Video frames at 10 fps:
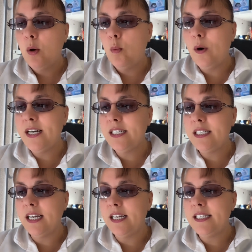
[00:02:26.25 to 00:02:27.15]

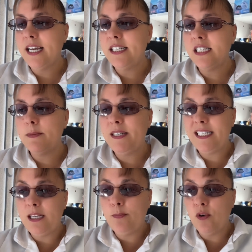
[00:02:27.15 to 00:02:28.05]
Winter tends to be
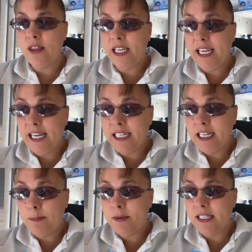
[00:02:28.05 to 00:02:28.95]
deeper in the
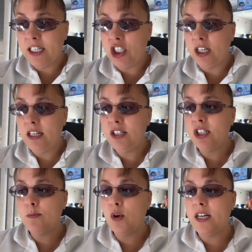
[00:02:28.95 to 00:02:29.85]
kidney position, and
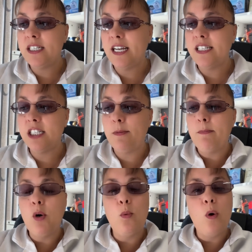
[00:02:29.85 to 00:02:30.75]
spring tends to be
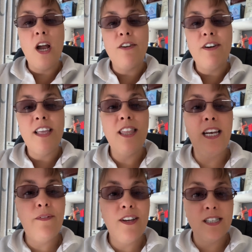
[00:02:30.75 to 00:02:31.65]
more wiry in the
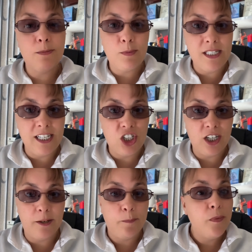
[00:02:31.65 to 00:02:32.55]
liver
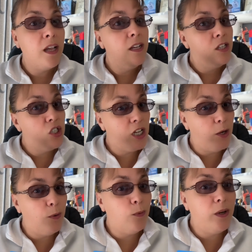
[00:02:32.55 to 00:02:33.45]
position.
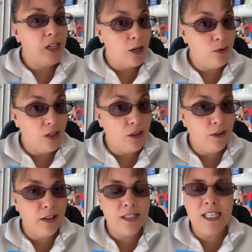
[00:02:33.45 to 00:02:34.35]
So we know that
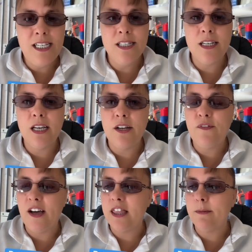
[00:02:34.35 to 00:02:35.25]
the season can
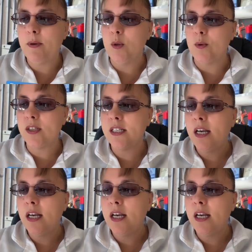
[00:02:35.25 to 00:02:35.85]
affect the pulse.